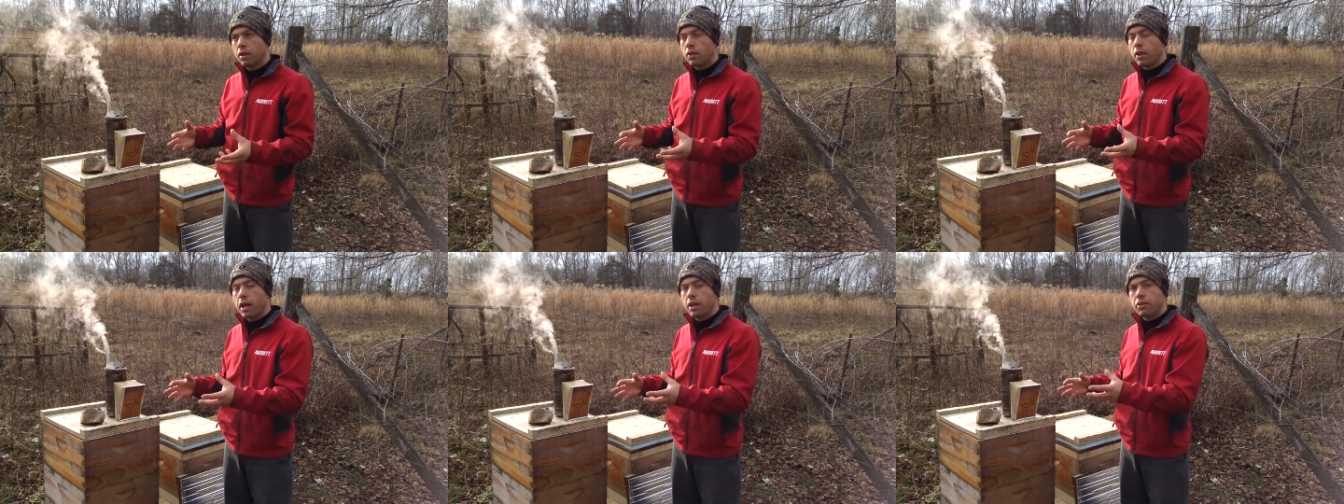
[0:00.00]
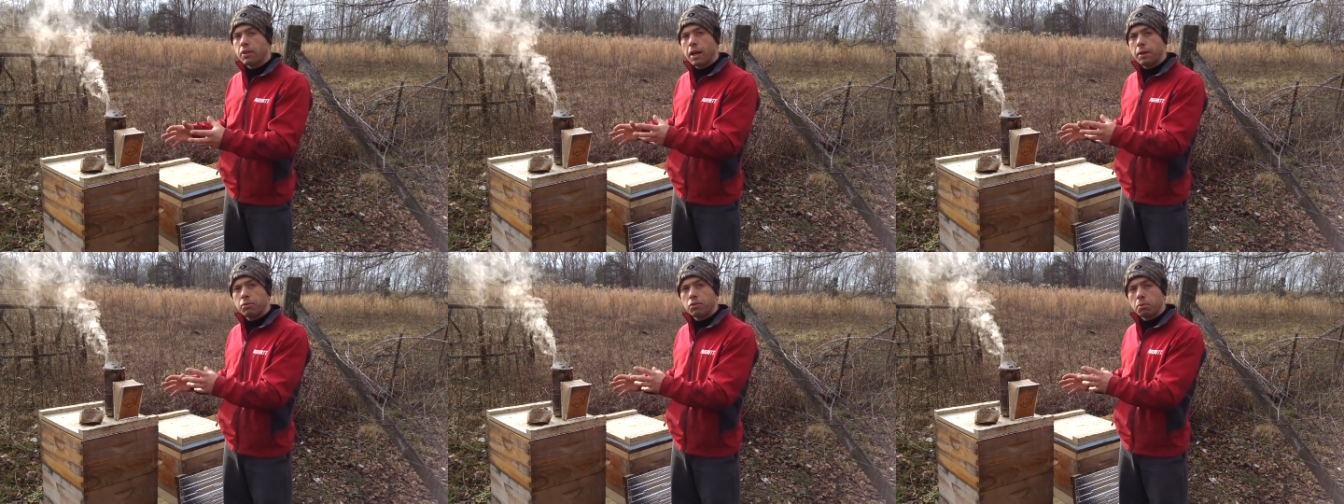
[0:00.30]
A
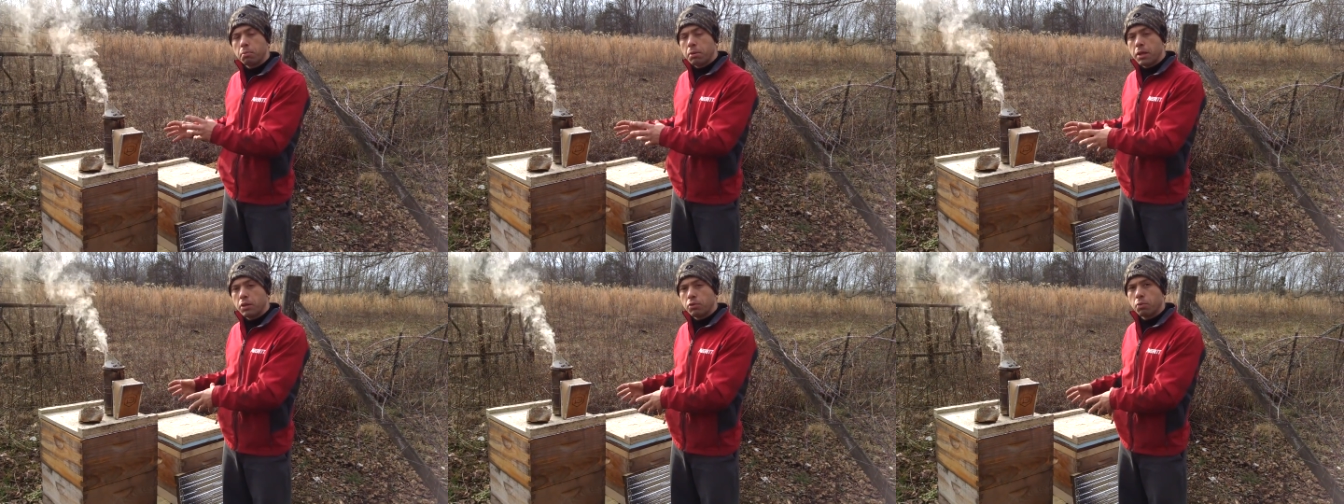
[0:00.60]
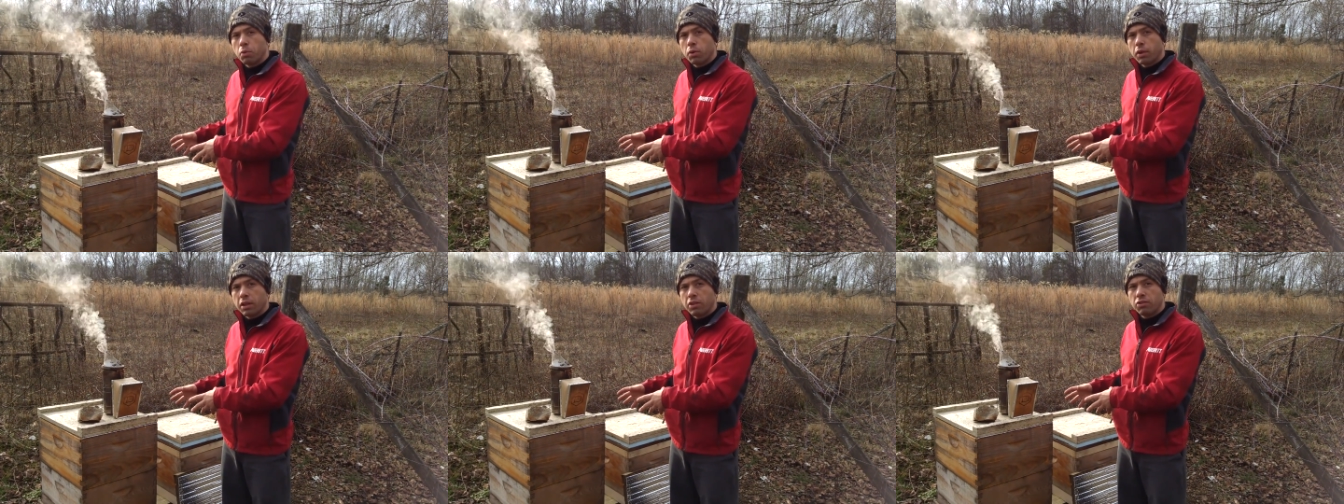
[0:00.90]
lot of times the
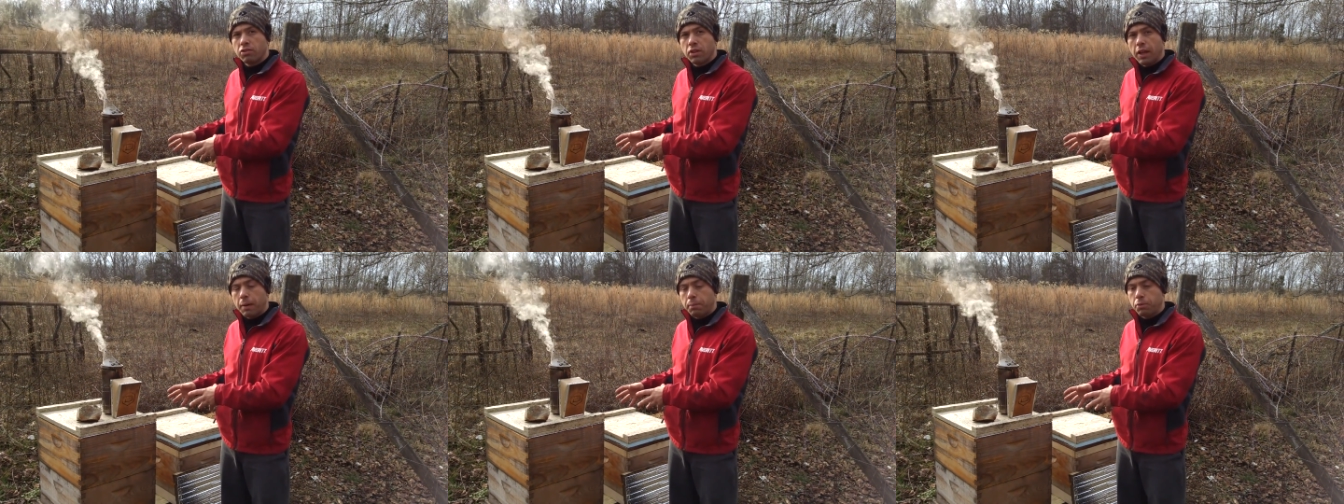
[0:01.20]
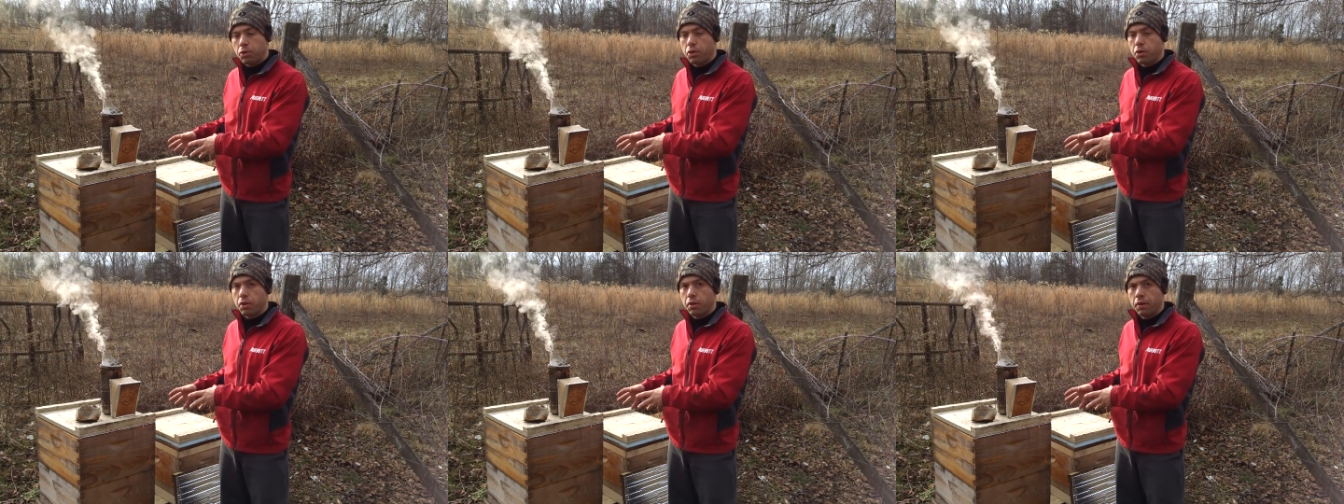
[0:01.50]
bees won't
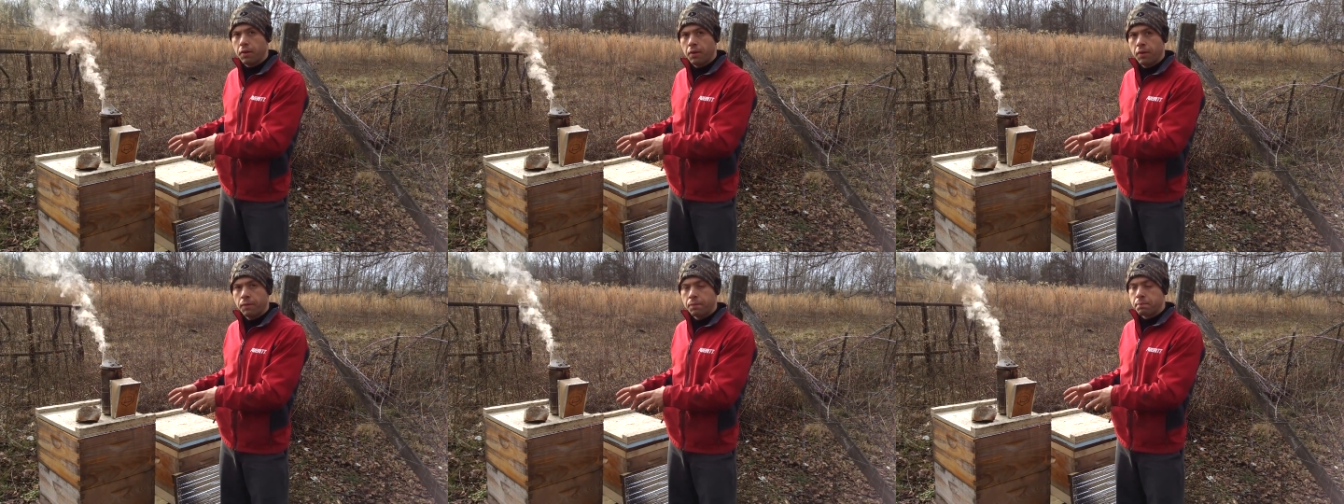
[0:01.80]
accept her.